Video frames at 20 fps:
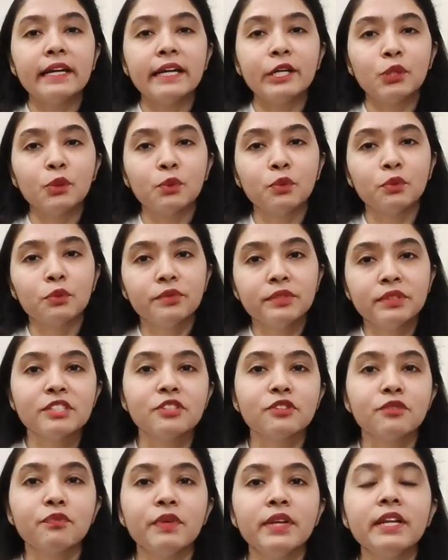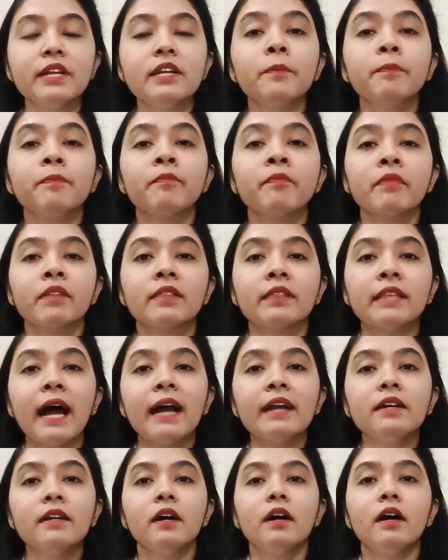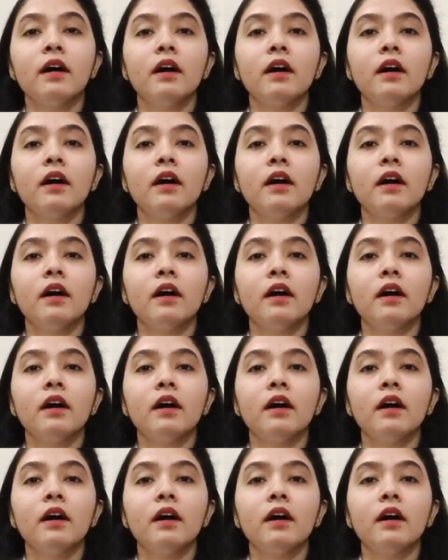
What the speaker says: into this field, that